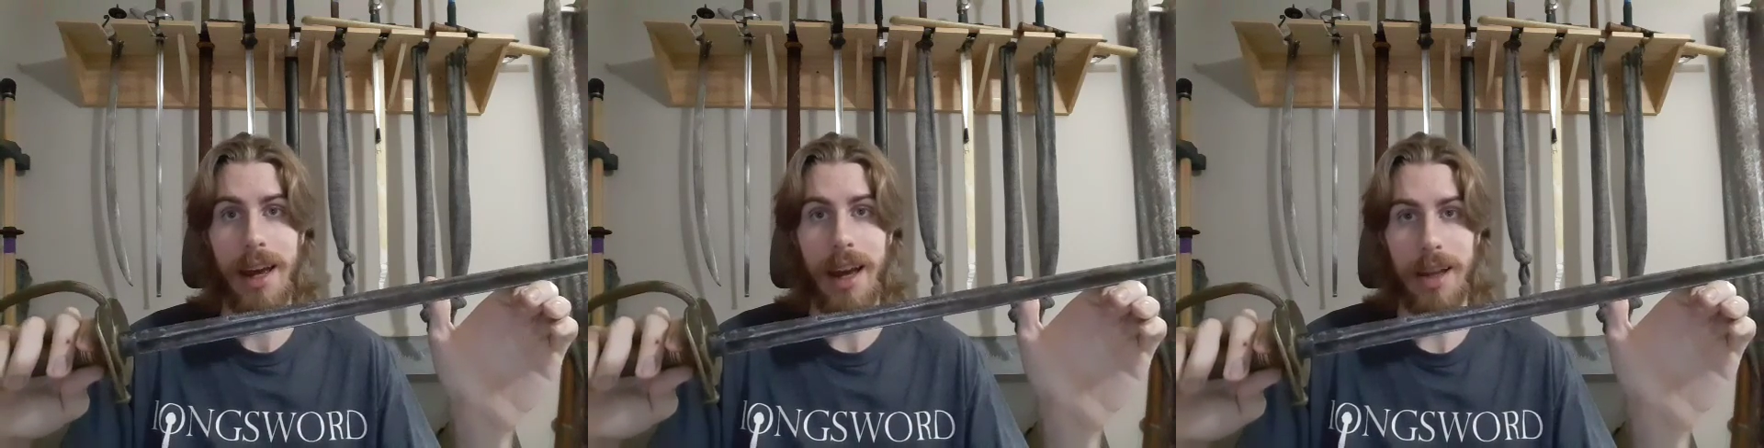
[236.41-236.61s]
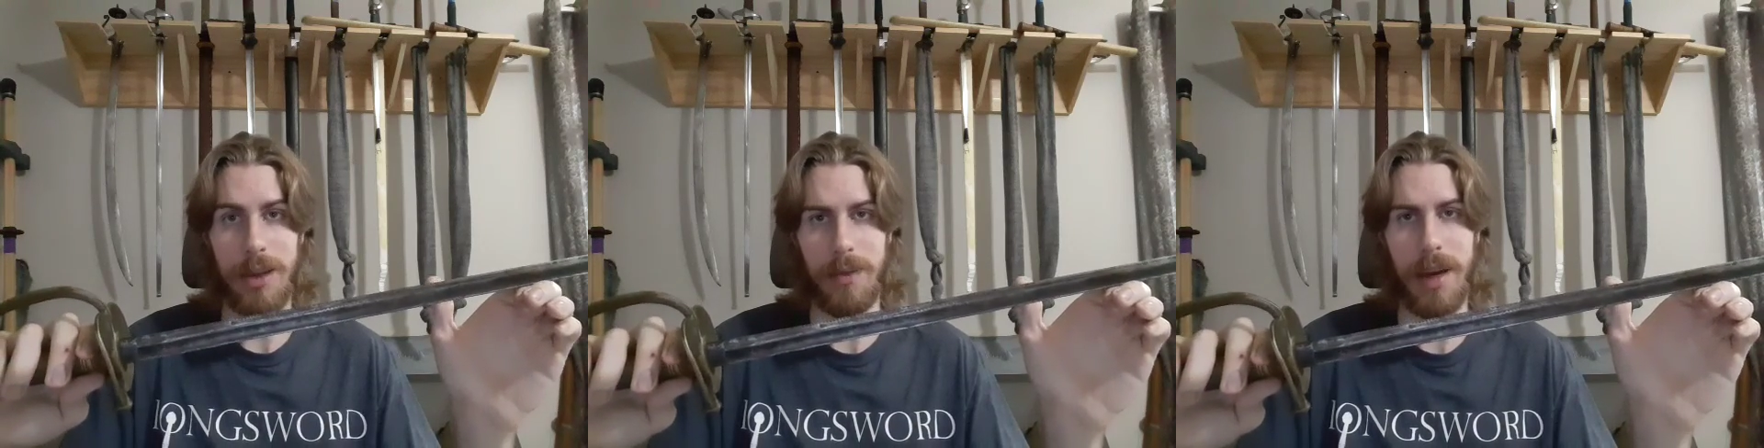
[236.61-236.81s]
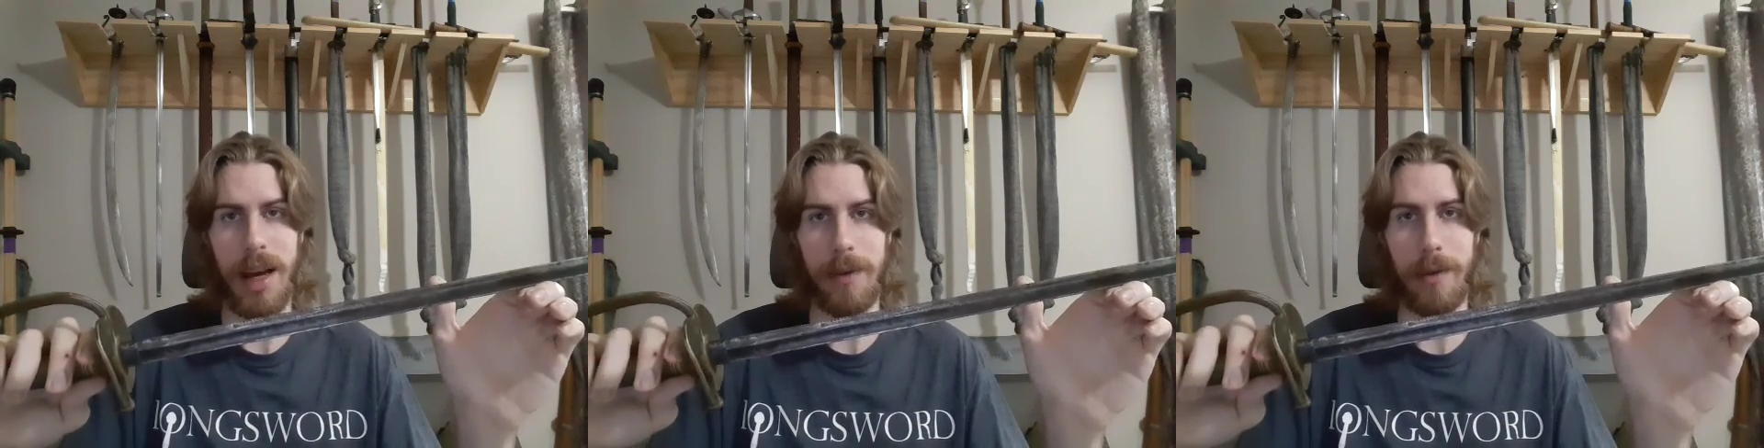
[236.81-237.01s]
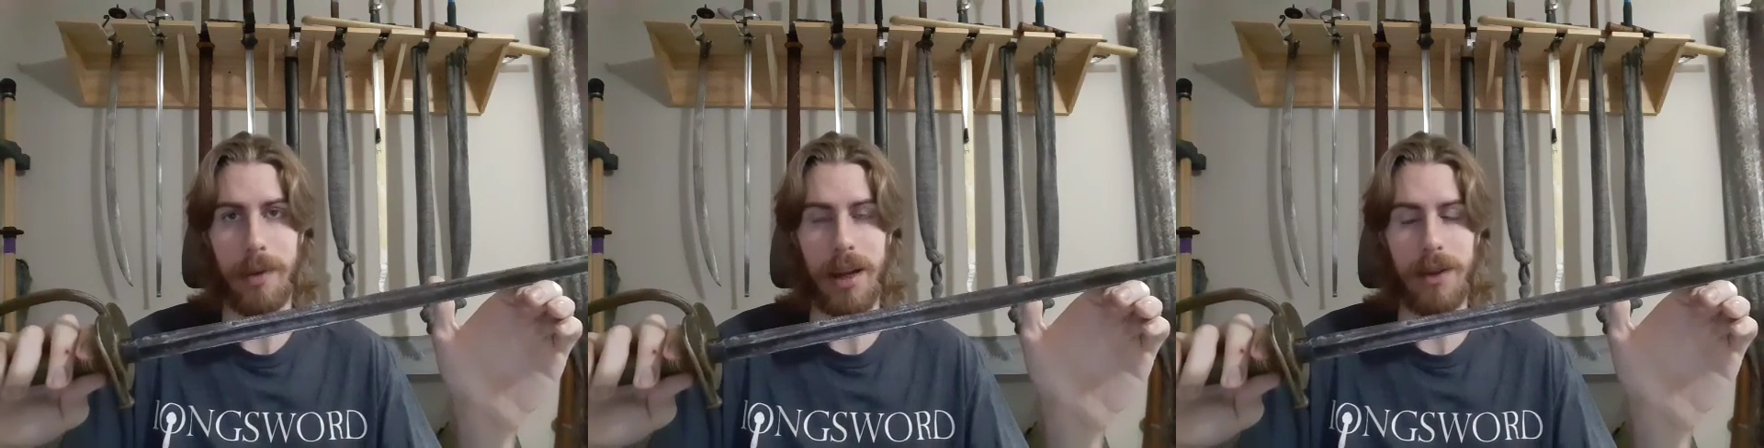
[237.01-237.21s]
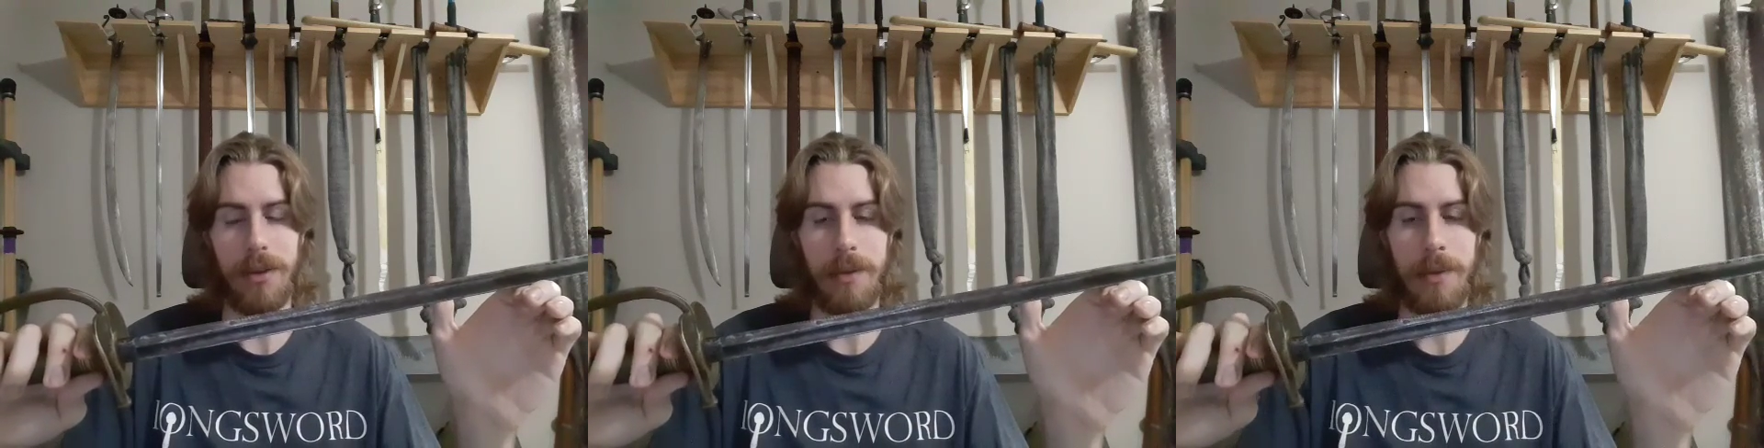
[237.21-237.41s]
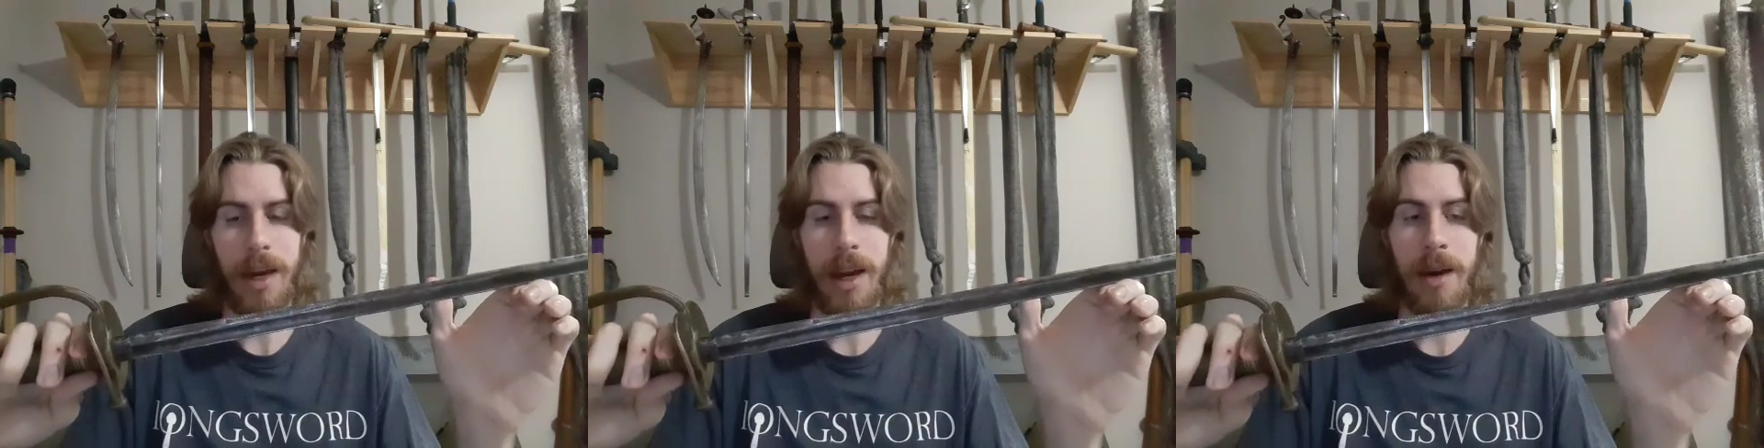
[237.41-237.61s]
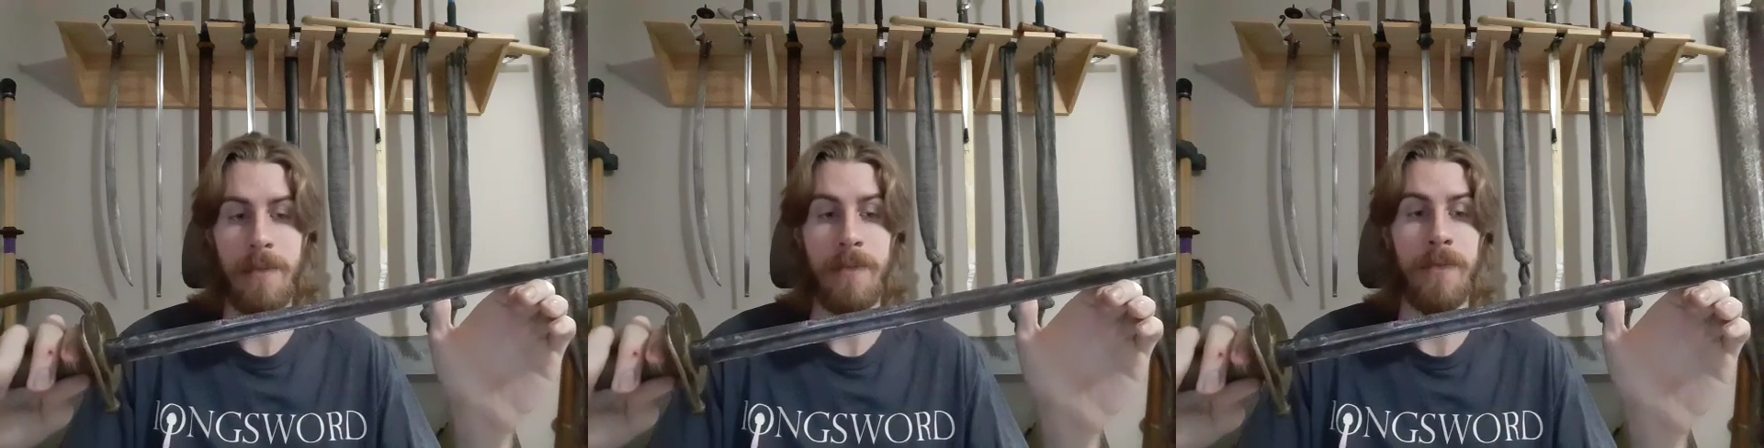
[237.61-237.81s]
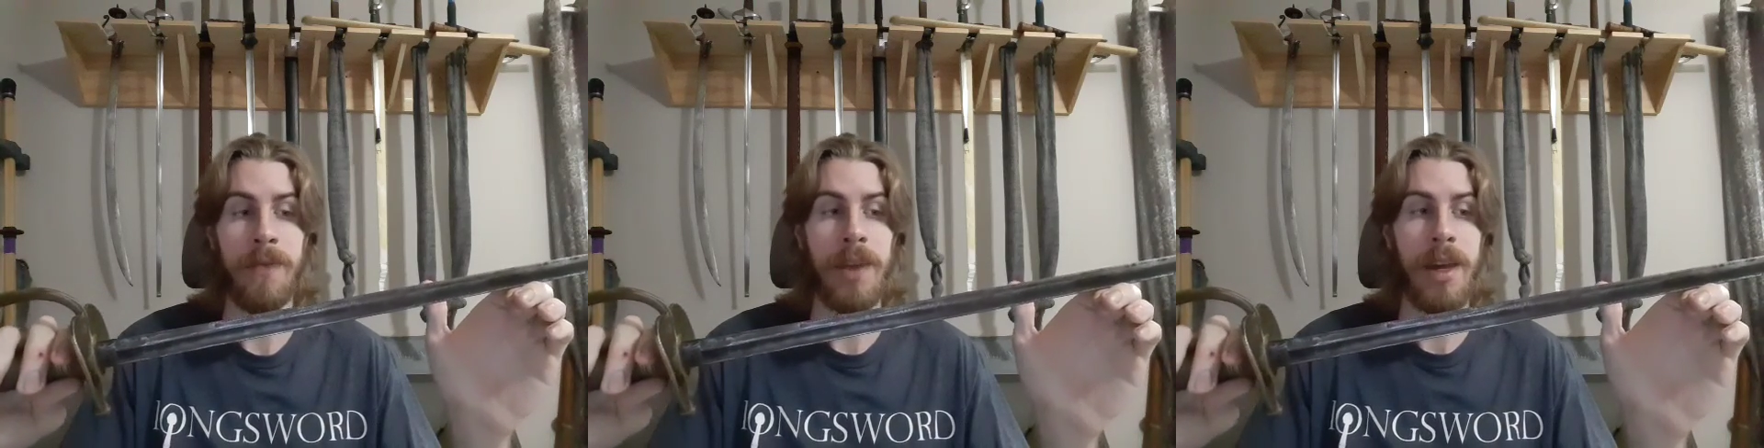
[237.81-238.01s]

It's become a bit of a meme.